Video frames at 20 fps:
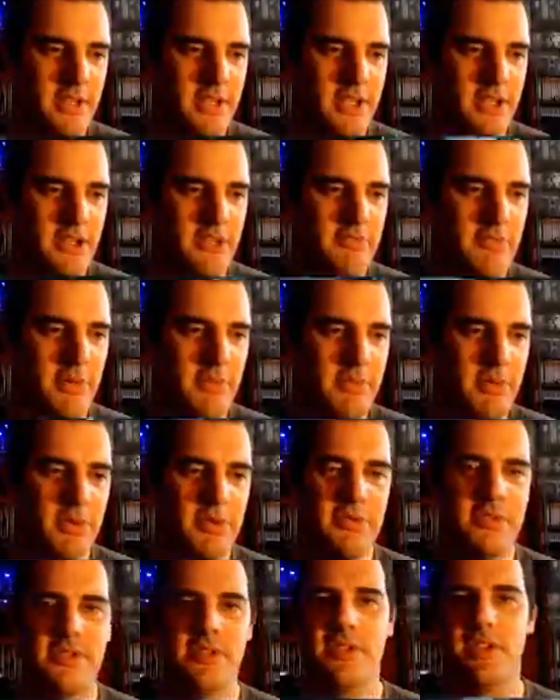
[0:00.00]
use my
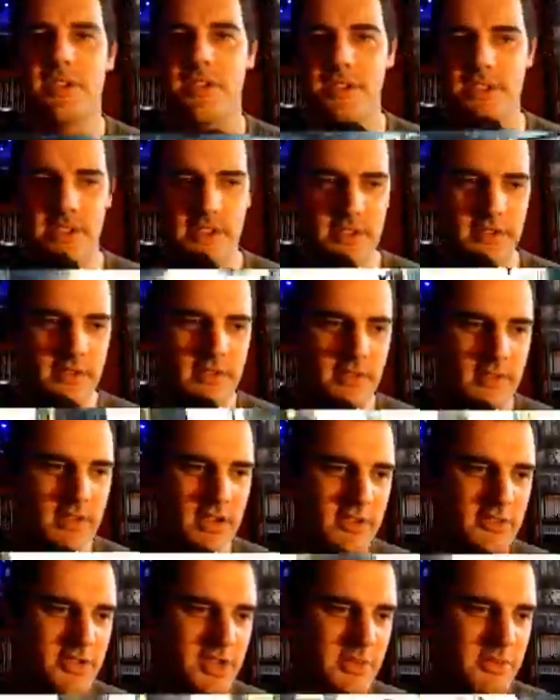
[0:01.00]
boost and to
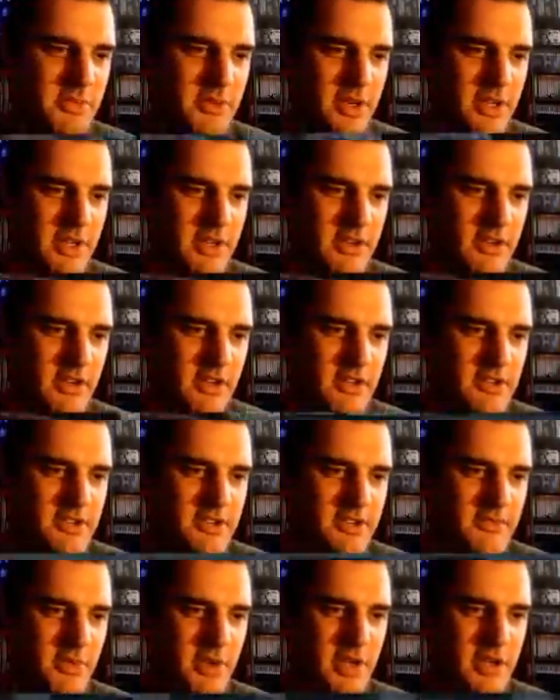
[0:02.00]
close up on other cars
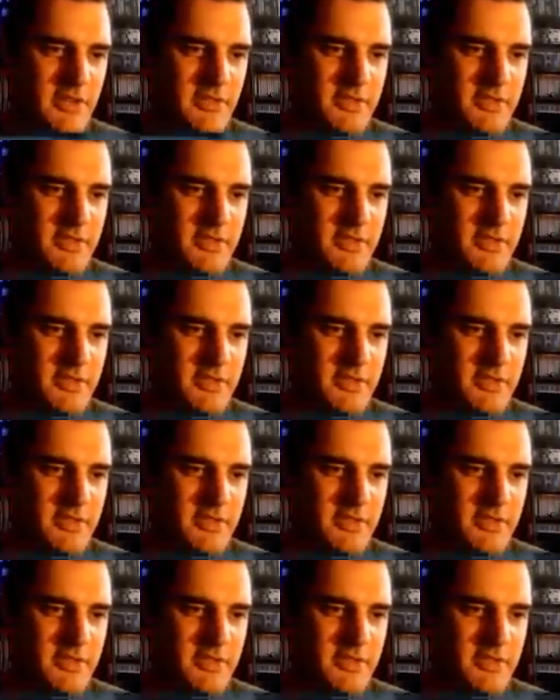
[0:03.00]
as well.